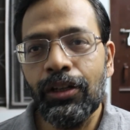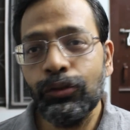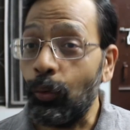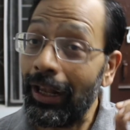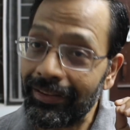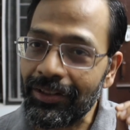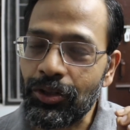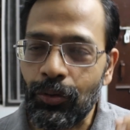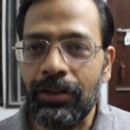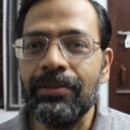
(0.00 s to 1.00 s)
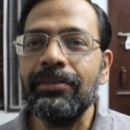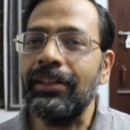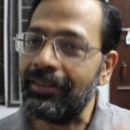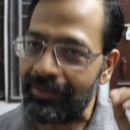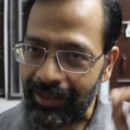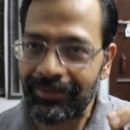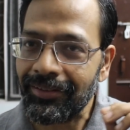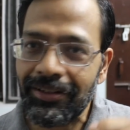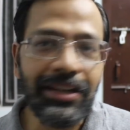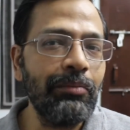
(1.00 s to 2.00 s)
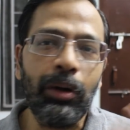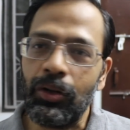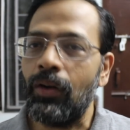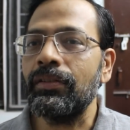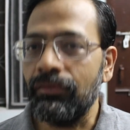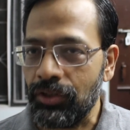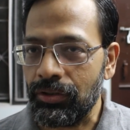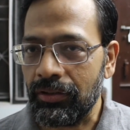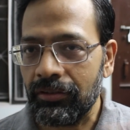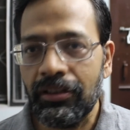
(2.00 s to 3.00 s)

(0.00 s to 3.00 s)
So health insurance is necessary but not sufficient.